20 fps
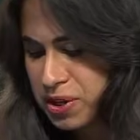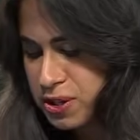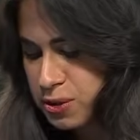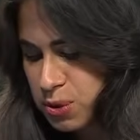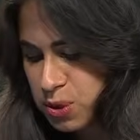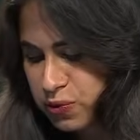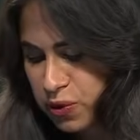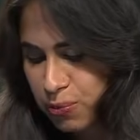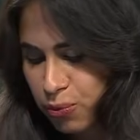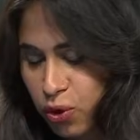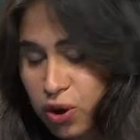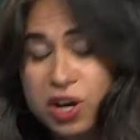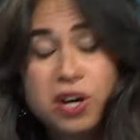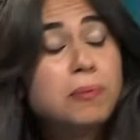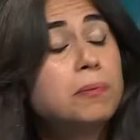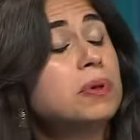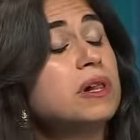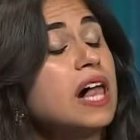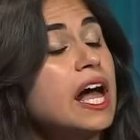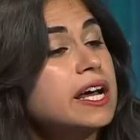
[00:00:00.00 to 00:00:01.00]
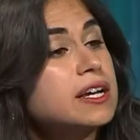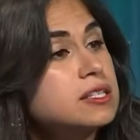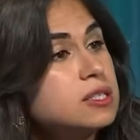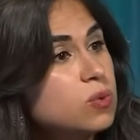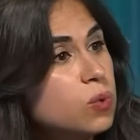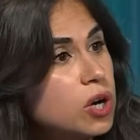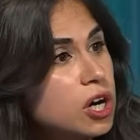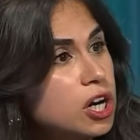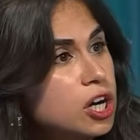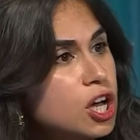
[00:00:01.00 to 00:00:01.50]
used for more complex
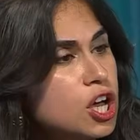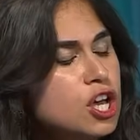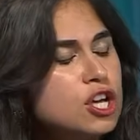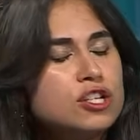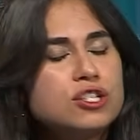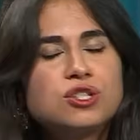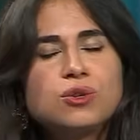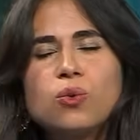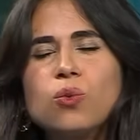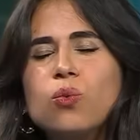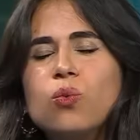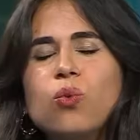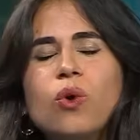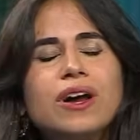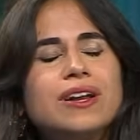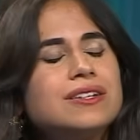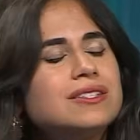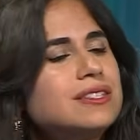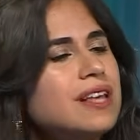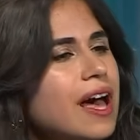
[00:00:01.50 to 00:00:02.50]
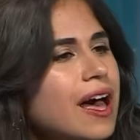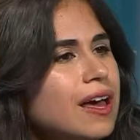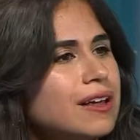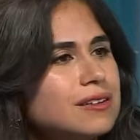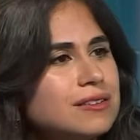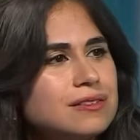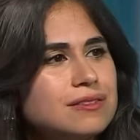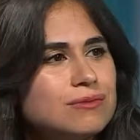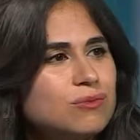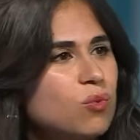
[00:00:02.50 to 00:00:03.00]
work. So what is that?
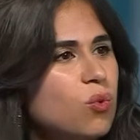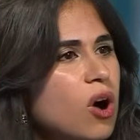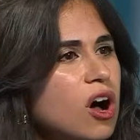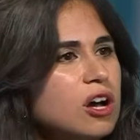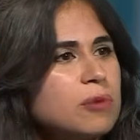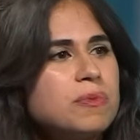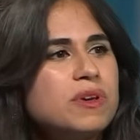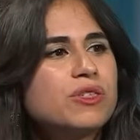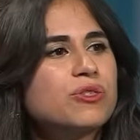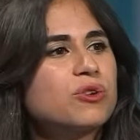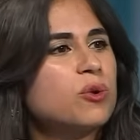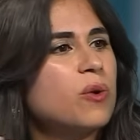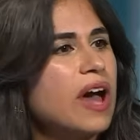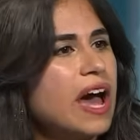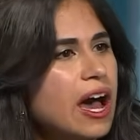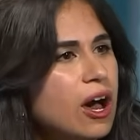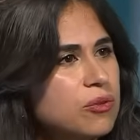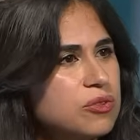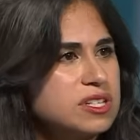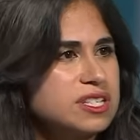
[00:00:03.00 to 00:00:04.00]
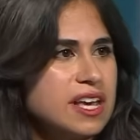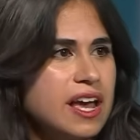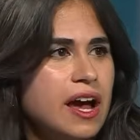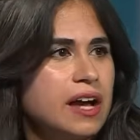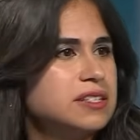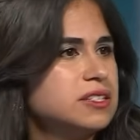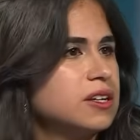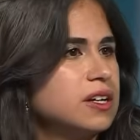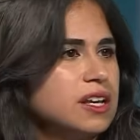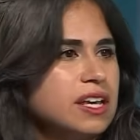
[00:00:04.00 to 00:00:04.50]
Walk me through how this AI
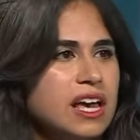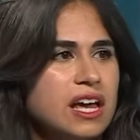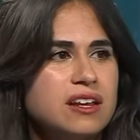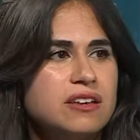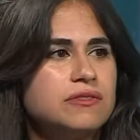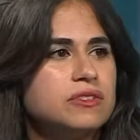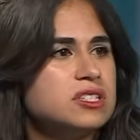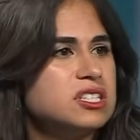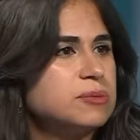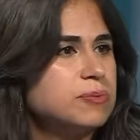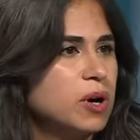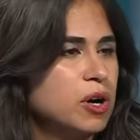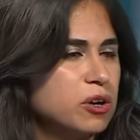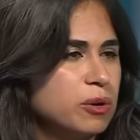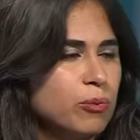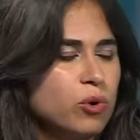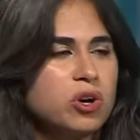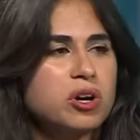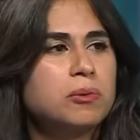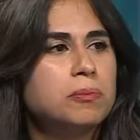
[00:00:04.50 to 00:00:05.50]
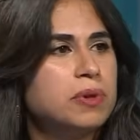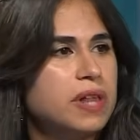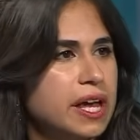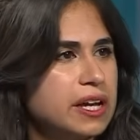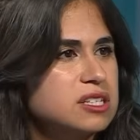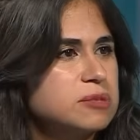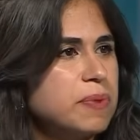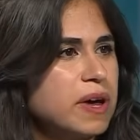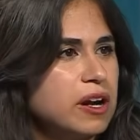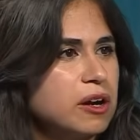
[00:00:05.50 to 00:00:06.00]
is going to get even smarter, more
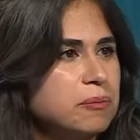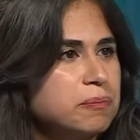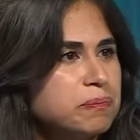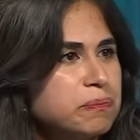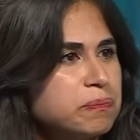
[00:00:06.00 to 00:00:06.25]
complex, better.